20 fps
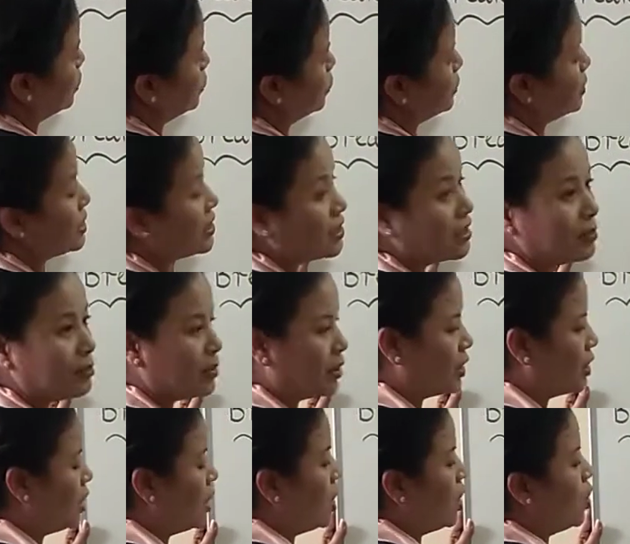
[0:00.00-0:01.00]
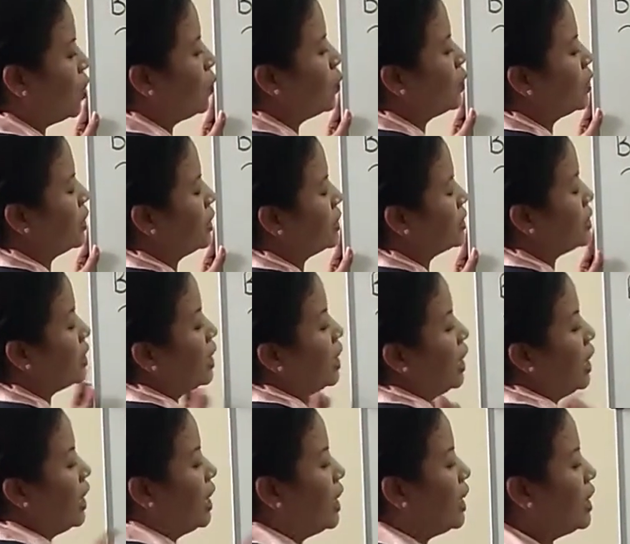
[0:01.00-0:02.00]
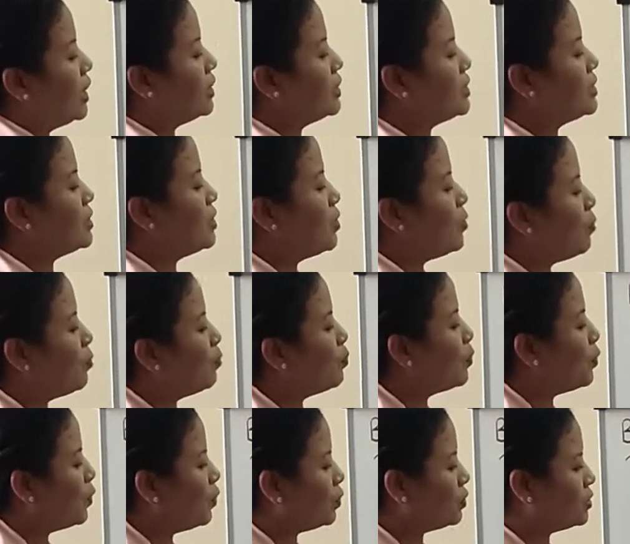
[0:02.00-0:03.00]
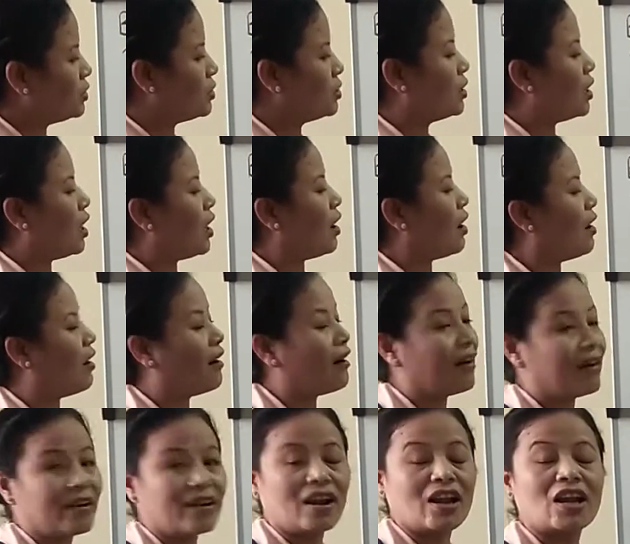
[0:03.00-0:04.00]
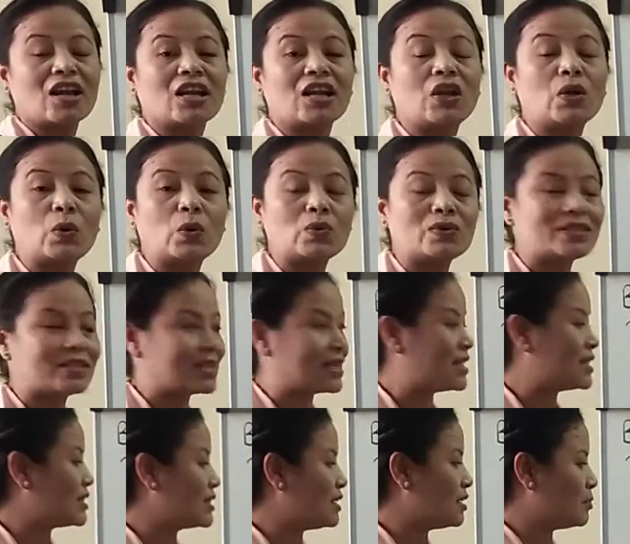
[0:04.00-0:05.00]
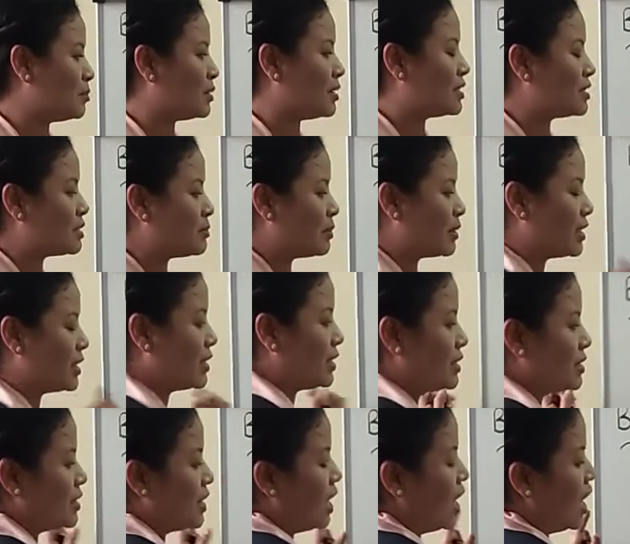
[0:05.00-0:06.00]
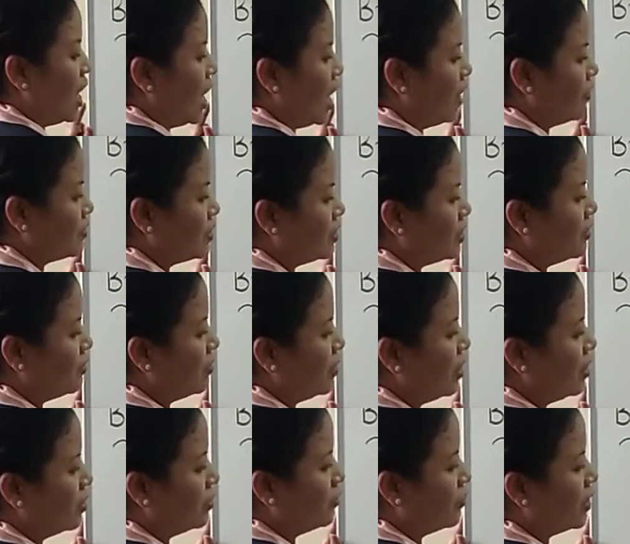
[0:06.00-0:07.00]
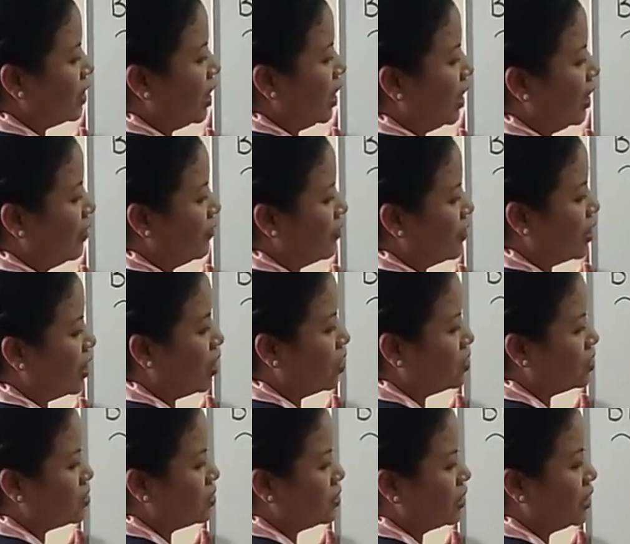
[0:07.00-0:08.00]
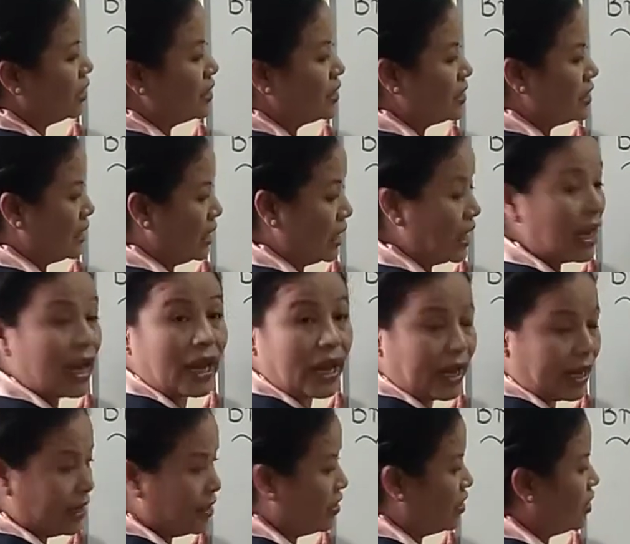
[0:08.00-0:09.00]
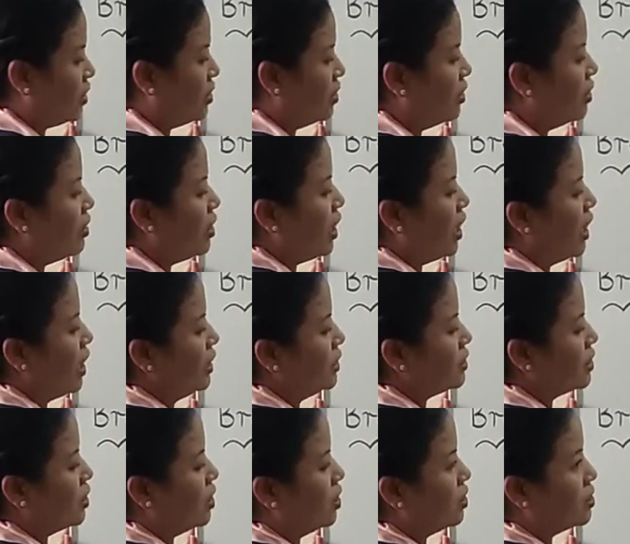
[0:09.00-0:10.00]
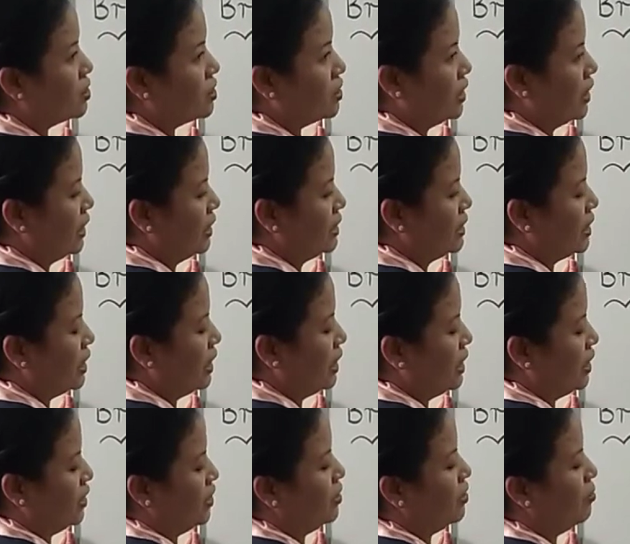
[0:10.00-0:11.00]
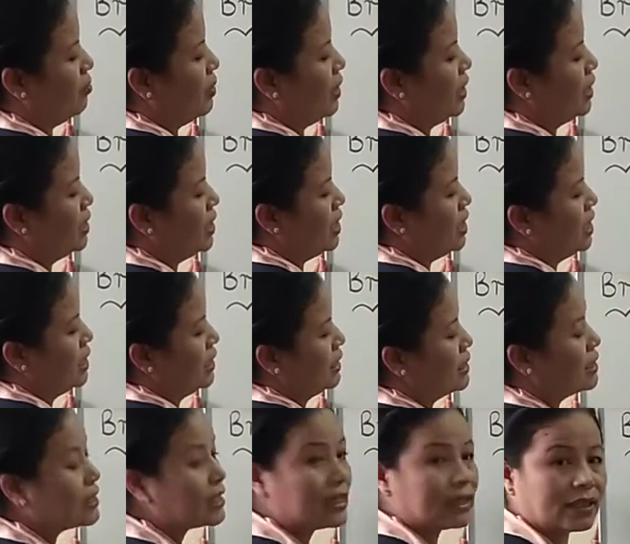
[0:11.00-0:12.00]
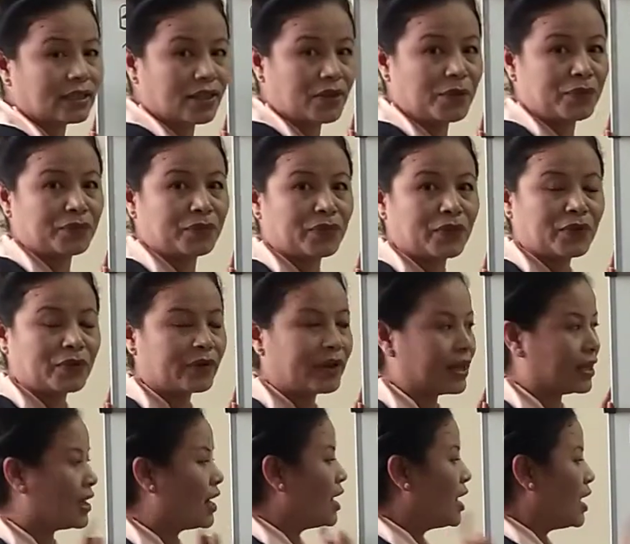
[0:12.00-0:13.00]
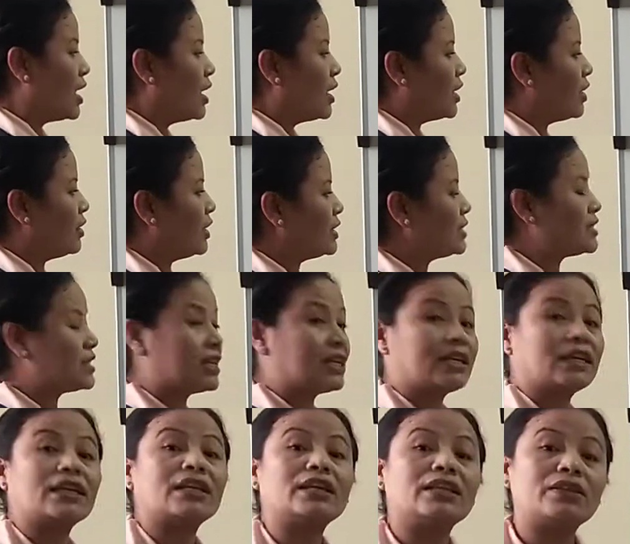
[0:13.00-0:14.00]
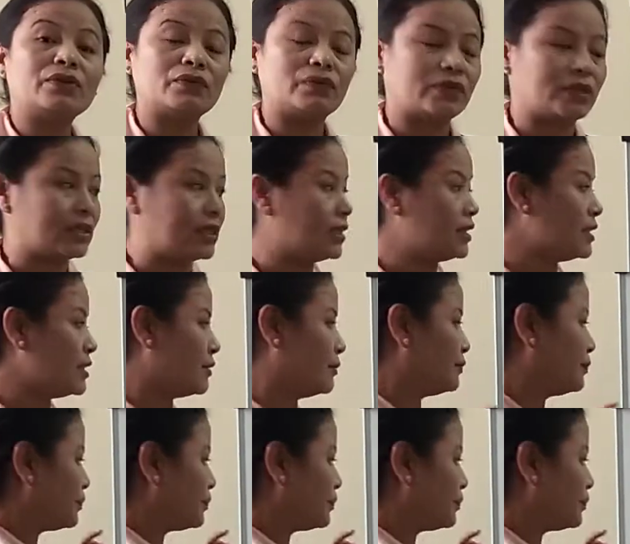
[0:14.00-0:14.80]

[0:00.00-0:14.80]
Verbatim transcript: Two syllabic word. And both are closed syllables because after the vowel we have a consonant and here and a consonant and here Pen, sil. Right. Now let's take another word.